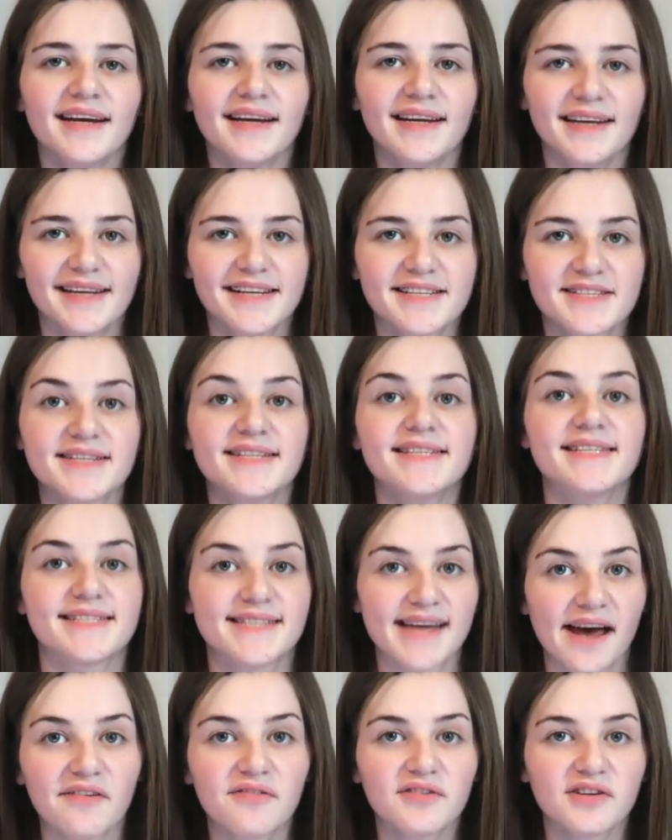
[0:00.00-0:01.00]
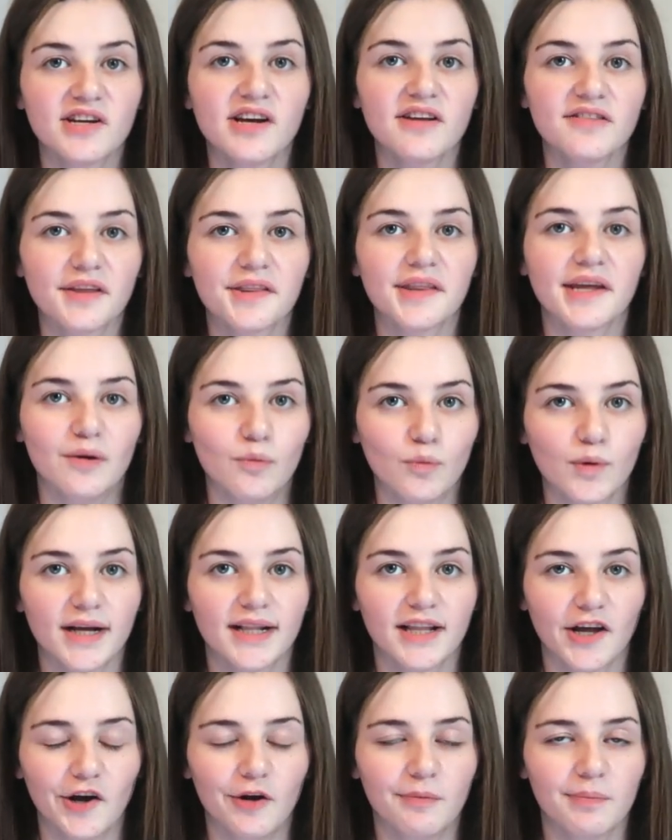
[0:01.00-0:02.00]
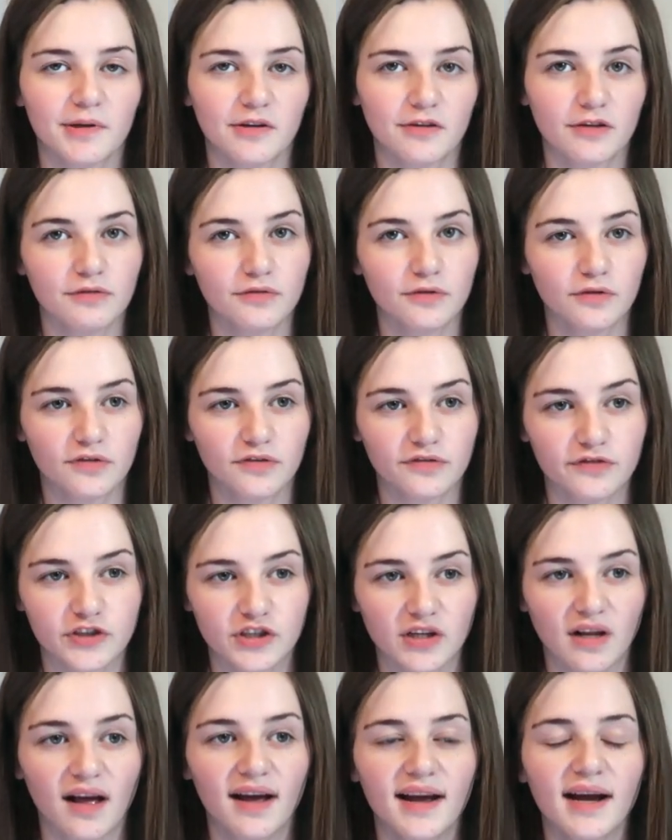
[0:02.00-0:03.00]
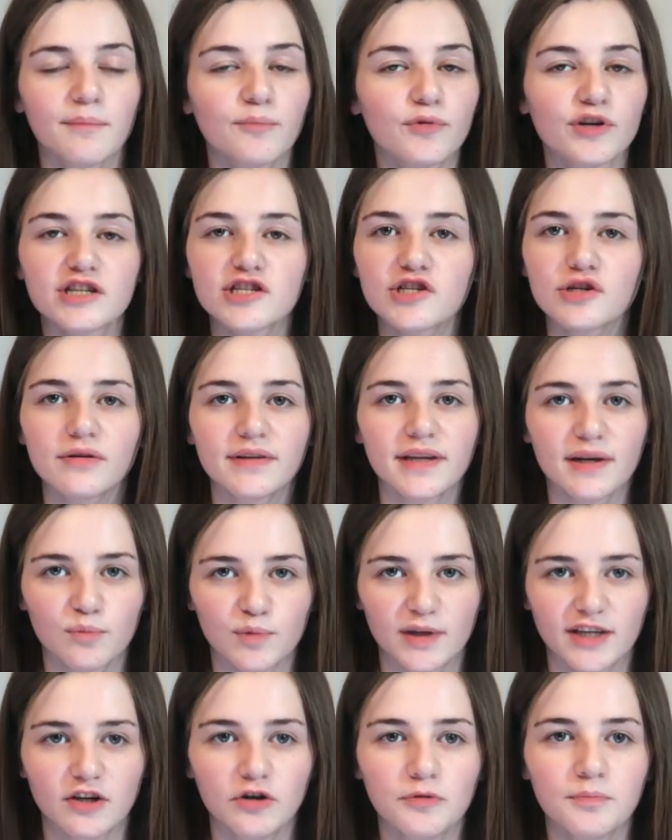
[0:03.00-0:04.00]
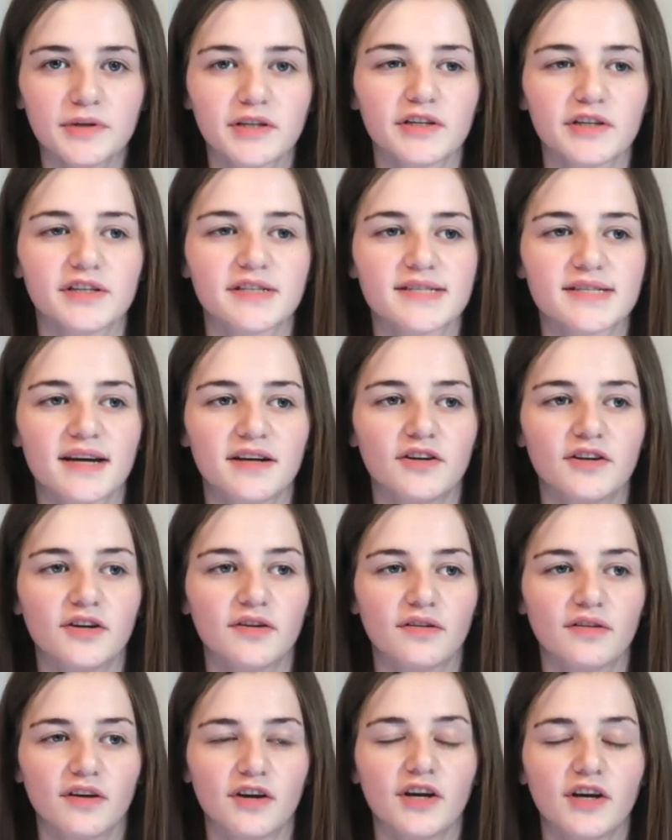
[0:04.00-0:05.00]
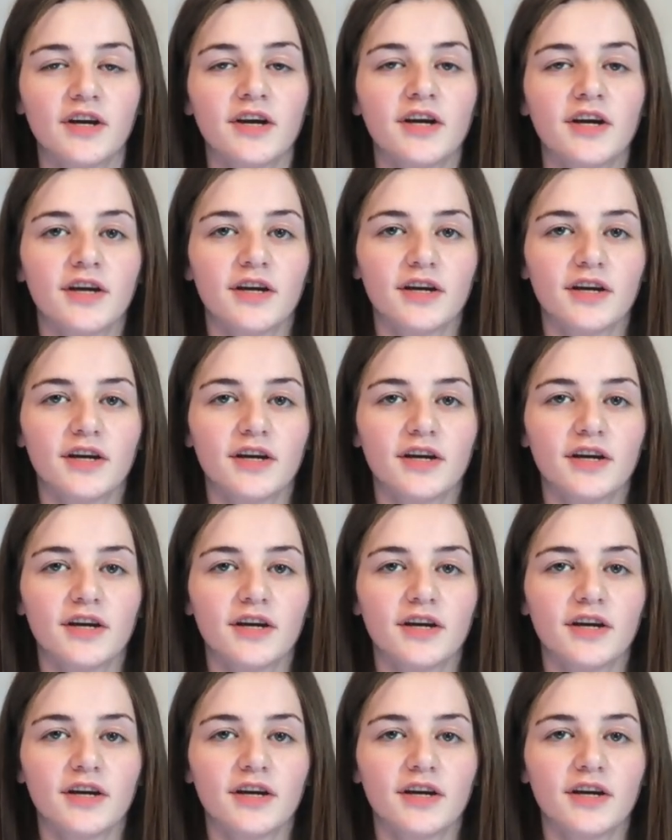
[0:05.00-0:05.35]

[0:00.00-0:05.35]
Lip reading: It isn't definite that they will open on the 4th of July. I'm pretty sure they will because I know that